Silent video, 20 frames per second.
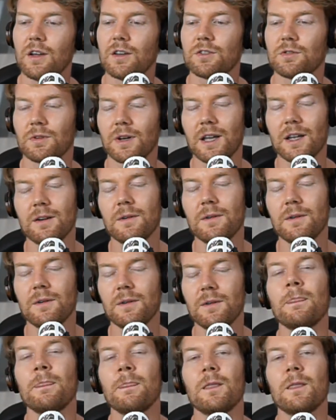So again,
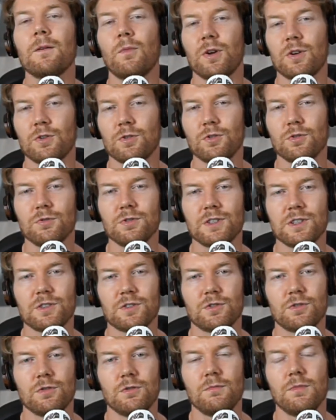when you're using
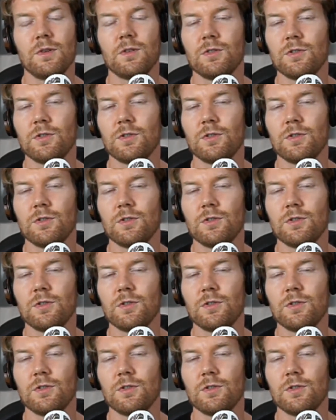Zoom,